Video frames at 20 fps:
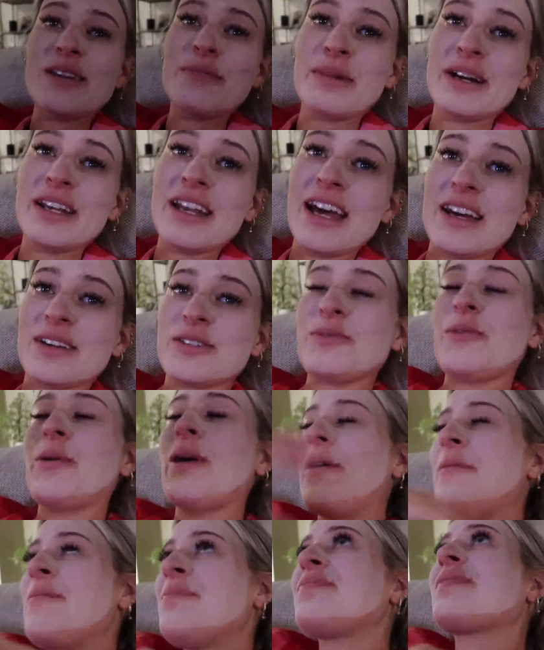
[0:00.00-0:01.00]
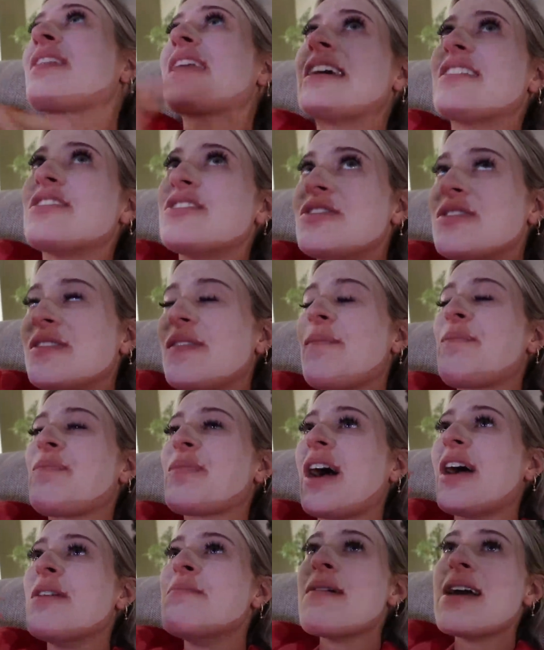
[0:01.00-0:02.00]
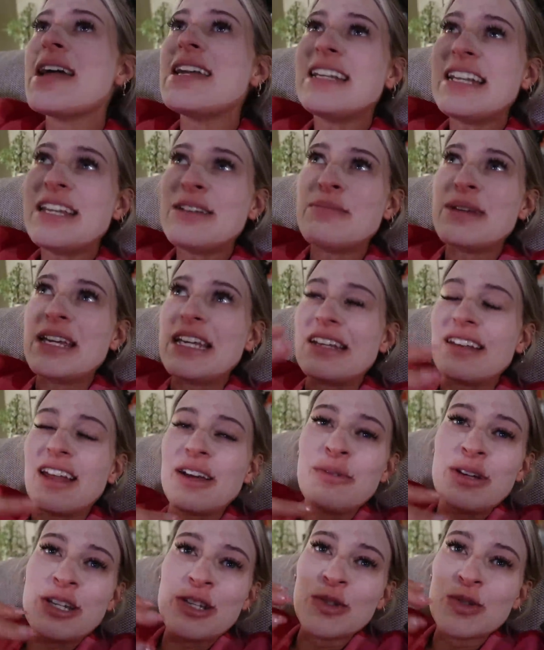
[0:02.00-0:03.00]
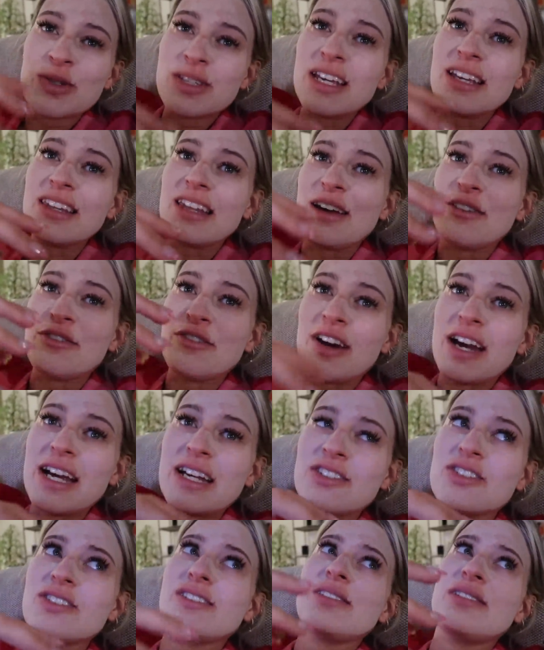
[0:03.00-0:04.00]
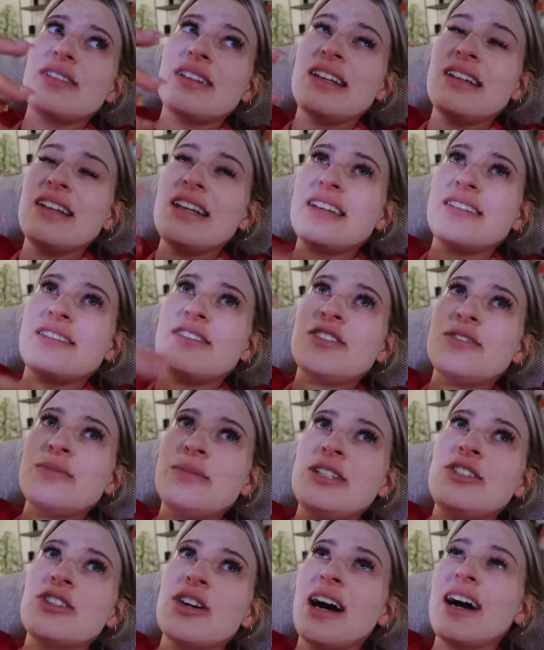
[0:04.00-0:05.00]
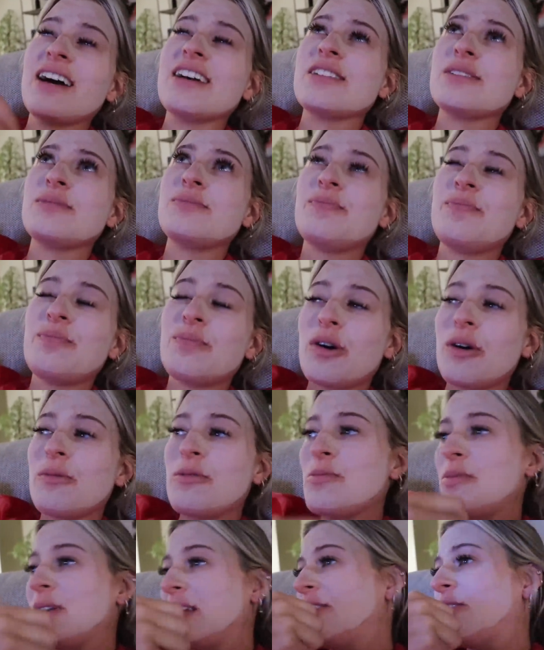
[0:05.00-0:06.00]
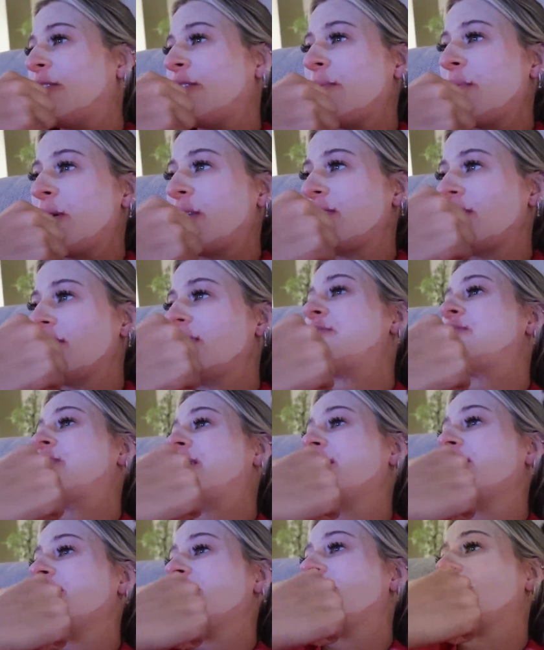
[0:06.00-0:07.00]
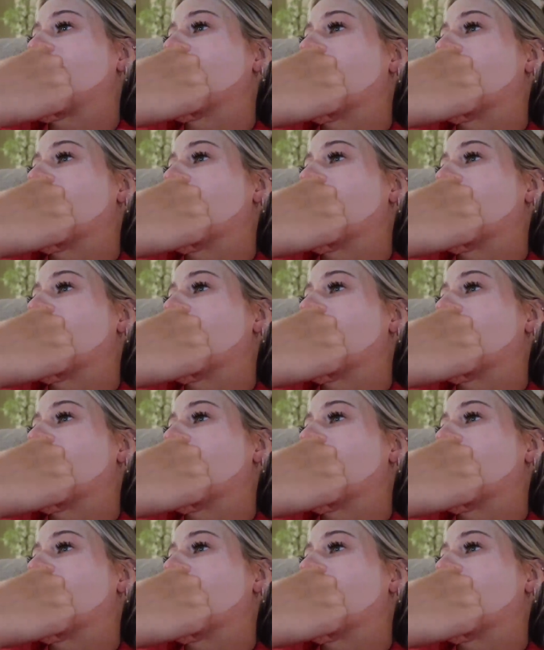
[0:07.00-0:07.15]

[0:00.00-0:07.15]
in my next, well, I mainly mean like when you sit there for ages and listen to me chat, it's probably not the most interesting.